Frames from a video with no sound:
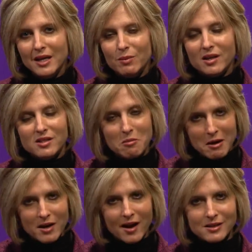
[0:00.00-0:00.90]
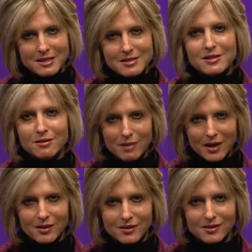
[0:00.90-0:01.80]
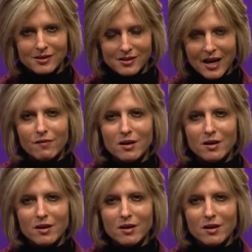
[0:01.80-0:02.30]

because the Merryman House is committed to saving,